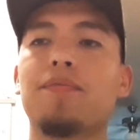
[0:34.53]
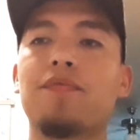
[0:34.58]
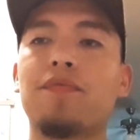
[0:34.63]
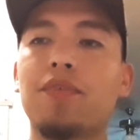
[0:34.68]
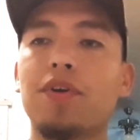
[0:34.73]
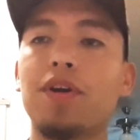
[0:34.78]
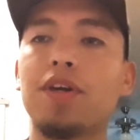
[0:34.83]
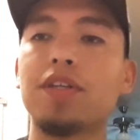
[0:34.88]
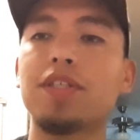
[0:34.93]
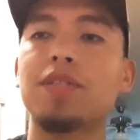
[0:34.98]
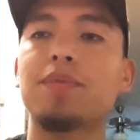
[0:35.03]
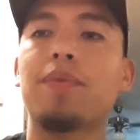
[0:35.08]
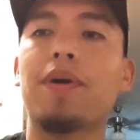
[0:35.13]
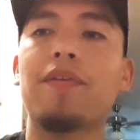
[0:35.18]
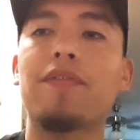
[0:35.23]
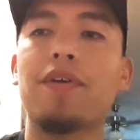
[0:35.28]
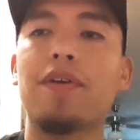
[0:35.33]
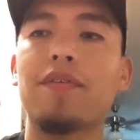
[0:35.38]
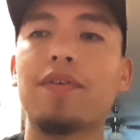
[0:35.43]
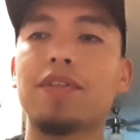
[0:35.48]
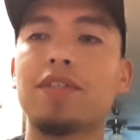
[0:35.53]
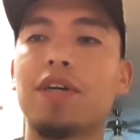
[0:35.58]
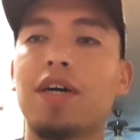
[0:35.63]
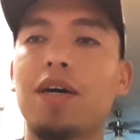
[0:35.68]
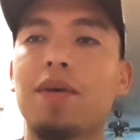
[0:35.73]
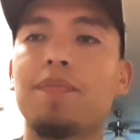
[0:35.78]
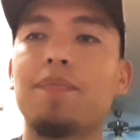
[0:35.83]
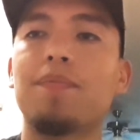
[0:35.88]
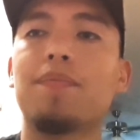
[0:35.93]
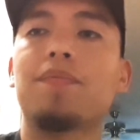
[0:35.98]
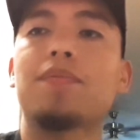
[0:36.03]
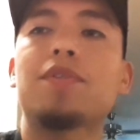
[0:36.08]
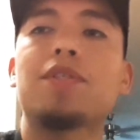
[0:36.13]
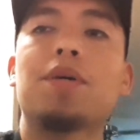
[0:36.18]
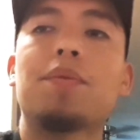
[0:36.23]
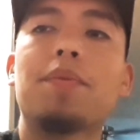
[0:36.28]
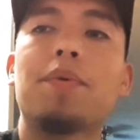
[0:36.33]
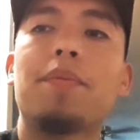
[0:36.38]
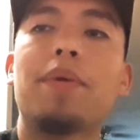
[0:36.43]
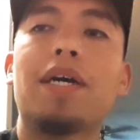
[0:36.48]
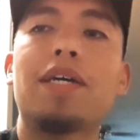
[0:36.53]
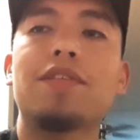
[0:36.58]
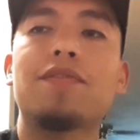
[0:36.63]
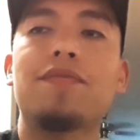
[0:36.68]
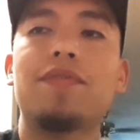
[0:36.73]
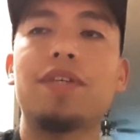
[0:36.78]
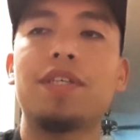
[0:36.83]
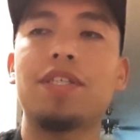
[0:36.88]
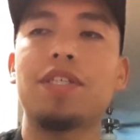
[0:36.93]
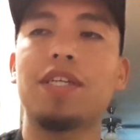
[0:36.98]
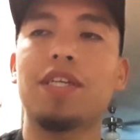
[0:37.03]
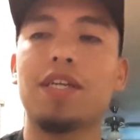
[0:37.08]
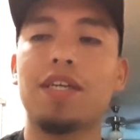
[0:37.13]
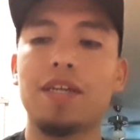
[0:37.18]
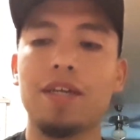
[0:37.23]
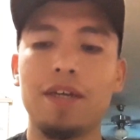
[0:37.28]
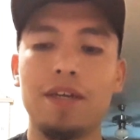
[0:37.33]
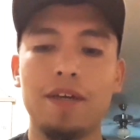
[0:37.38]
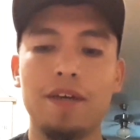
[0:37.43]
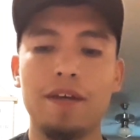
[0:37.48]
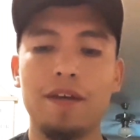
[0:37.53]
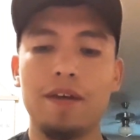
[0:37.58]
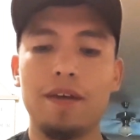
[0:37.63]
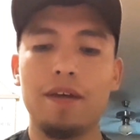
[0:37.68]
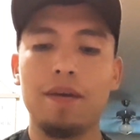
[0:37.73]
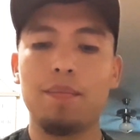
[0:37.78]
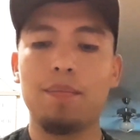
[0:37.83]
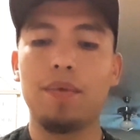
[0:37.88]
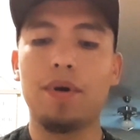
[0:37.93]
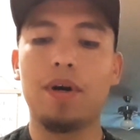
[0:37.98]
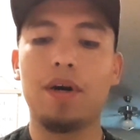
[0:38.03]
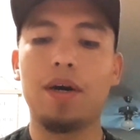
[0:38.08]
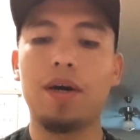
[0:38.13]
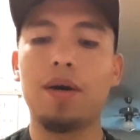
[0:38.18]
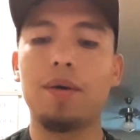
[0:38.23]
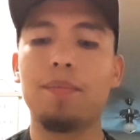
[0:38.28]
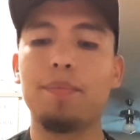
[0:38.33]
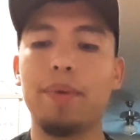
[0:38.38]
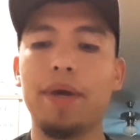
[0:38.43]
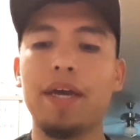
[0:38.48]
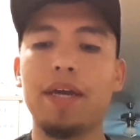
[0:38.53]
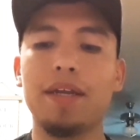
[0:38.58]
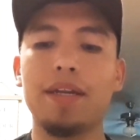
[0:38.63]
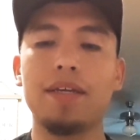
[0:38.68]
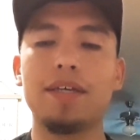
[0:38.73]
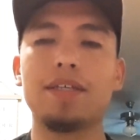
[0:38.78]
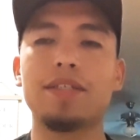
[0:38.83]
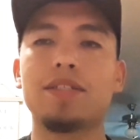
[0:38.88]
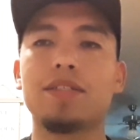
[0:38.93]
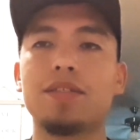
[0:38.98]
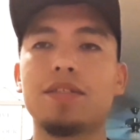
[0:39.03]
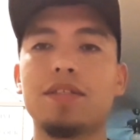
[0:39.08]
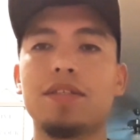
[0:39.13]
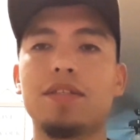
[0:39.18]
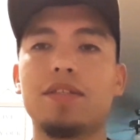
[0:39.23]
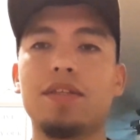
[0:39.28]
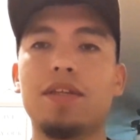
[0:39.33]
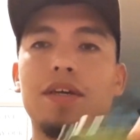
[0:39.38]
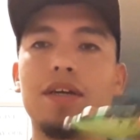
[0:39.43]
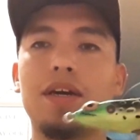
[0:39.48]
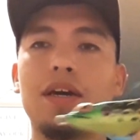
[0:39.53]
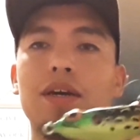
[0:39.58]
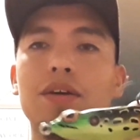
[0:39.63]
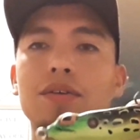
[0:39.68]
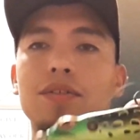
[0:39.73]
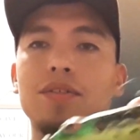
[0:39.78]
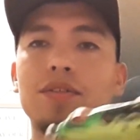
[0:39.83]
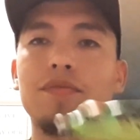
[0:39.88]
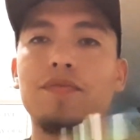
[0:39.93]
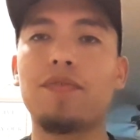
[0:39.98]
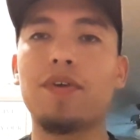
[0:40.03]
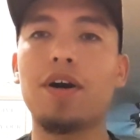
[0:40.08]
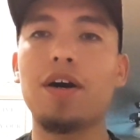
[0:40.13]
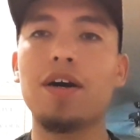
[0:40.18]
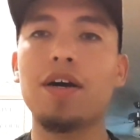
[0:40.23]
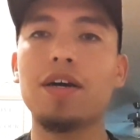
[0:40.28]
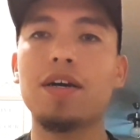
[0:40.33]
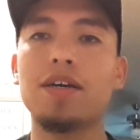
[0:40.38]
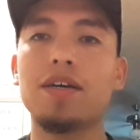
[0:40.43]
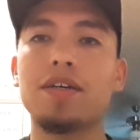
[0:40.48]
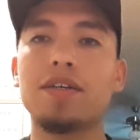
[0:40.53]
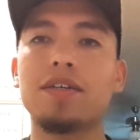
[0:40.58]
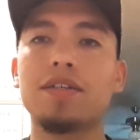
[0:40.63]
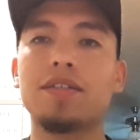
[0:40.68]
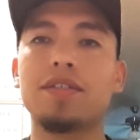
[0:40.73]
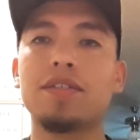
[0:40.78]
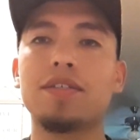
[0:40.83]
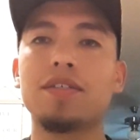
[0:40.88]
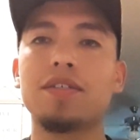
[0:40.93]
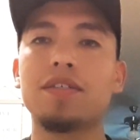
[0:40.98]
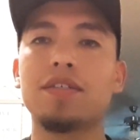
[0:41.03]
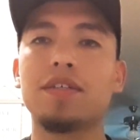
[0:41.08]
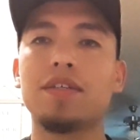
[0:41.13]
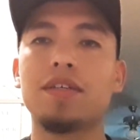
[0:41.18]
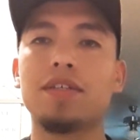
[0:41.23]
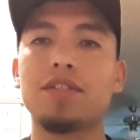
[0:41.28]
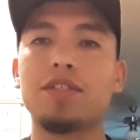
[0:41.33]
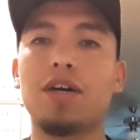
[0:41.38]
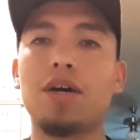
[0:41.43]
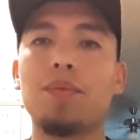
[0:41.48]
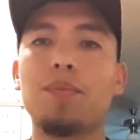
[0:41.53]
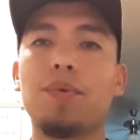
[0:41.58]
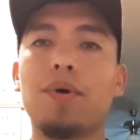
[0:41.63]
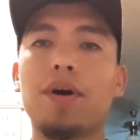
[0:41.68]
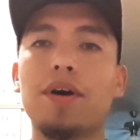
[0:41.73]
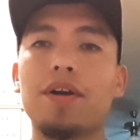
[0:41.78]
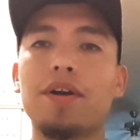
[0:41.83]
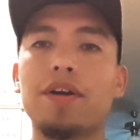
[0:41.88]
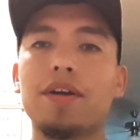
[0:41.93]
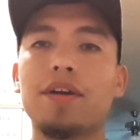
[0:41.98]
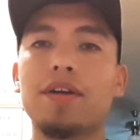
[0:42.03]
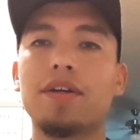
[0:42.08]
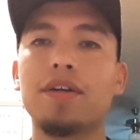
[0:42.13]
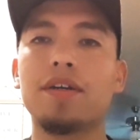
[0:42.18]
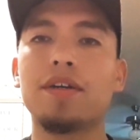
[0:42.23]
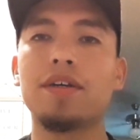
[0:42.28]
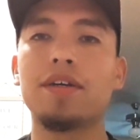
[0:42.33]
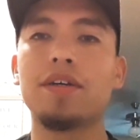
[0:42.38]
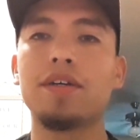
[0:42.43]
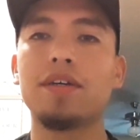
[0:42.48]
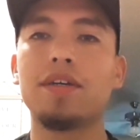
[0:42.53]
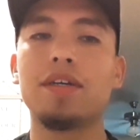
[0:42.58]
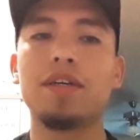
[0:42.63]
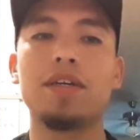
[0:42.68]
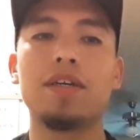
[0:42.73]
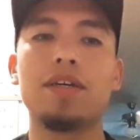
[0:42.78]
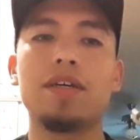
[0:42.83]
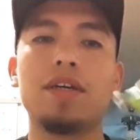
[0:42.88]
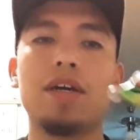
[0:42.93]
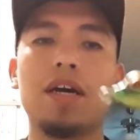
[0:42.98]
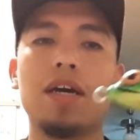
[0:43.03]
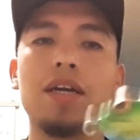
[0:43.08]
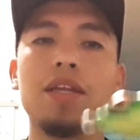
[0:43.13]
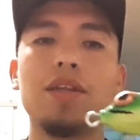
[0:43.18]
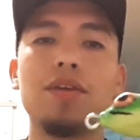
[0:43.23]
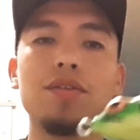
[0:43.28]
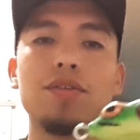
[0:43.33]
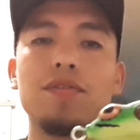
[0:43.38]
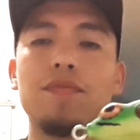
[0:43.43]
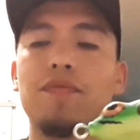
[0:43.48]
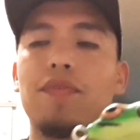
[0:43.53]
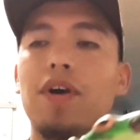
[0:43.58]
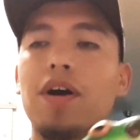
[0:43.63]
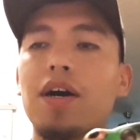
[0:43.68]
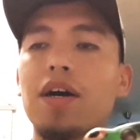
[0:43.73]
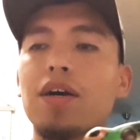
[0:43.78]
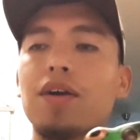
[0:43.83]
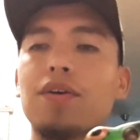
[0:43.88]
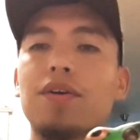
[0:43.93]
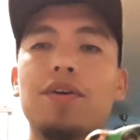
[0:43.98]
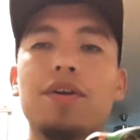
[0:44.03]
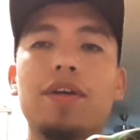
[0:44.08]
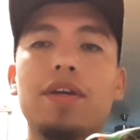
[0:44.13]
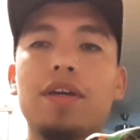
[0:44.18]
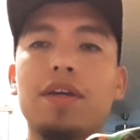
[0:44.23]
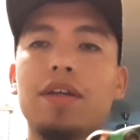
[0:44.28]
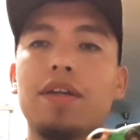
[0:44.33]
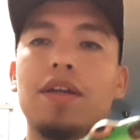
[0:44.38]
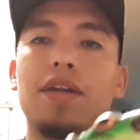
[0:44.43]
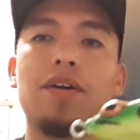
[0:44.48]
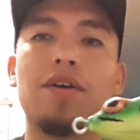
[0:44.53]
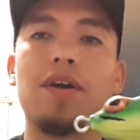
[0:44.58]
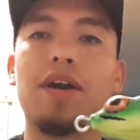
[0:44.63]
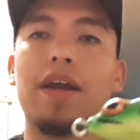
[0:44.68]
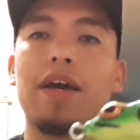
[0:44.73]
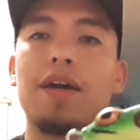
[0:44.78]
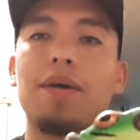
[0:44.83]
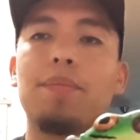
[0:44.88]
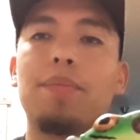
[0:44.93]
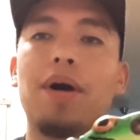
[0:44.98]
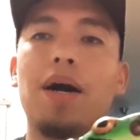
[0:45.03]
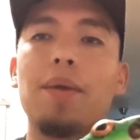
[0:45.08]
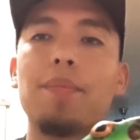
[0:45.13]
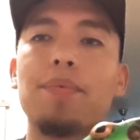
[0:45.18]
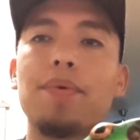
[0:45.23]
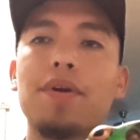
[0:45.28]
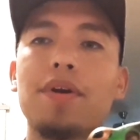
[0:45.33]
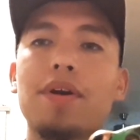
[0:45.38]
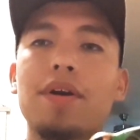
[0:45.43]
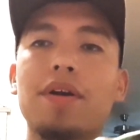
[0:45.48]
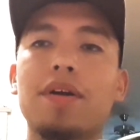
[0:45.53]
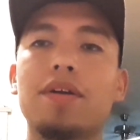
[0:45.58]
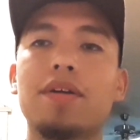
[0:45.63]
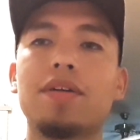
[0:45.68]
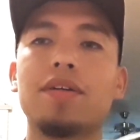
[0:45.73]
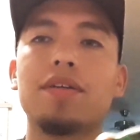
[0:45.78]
First, my favorite top summer bass fishing bait is I use the frog top water. I can use a frog or like a popper.